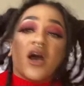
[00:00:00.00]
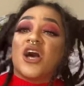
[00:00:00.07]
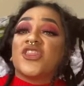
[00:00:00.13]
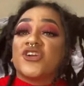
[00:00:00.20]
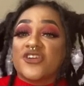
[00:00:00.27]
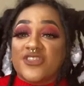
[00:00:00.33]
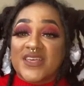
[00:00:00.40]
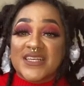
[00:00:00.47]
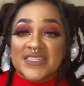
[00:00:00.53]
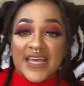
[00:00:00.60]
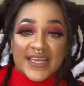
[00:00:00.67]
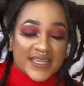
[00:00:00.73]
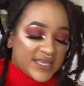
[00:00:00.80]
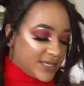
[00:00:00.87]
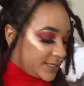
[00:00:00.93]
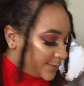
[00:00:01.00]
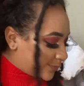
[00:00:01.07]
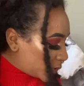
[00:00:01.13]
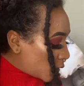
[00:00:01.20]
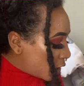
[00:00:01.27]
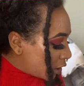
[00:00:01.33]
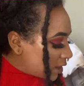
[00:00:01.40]
Other things I keep
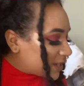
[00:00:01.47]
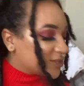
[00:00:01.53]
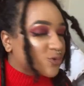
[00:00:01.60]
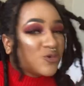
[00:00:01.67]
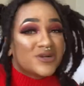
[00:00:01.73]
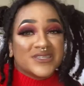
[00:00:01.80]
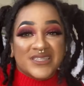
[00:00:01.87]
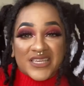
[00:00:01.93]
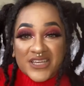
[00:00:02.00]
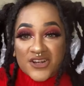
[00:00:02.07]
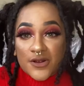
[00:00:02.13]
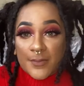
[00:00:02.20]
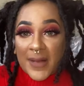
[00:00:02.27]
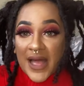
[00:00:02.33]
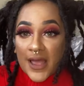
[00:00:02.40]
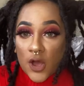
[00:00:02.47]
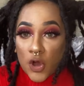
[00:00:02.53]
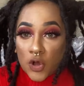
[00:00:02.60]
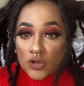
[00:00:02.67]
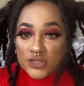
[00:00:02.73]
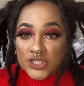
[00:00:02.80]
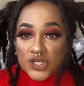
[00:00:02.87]
on or near my
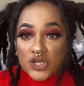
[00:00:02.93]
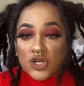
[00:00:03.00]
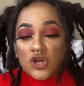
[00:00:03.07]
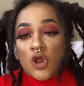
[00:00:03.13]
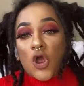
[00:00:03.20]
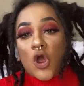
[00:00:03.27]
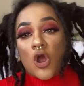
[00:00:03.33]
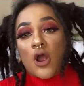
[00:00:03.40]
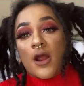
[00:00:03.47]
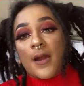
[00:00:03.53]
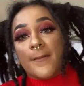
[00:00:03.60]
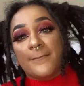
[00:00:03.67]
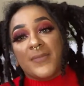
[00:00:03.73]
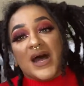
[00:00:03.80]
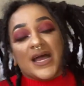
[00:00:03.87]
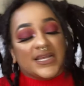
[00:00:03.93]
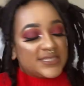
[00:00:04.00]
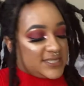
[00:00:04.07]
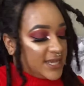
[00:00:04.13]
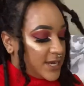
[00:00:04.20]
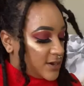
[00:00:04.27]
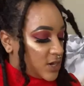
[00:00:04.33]
altar are my
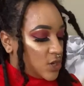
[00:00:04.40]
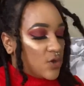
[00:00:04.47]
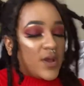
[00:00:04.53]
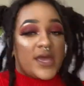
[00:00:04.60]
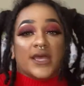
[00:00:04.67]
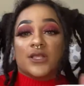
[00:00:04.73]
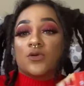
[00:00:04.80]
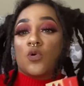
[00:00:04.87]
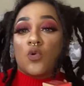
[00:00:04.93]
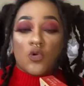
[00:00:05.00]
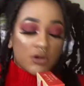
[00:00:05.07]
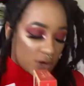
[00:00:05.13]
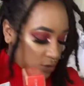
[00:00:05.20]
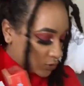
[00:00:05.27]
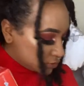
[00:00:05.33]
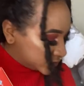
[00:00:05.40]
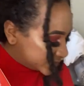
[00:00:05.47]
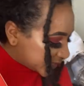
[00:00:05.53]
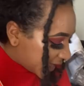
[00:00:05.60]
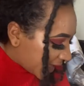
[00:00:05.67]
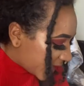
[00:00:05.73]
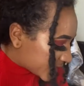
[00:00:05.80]
tarot and oracle
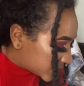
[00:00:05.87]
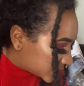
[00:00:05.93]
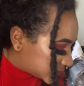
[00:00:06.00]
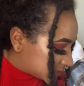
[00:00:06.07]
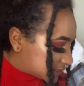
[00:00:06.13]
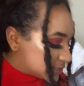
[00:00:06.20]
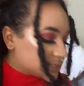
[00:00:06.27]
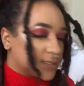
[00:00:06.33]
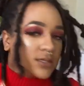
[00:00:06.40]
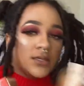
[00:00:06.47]
decks.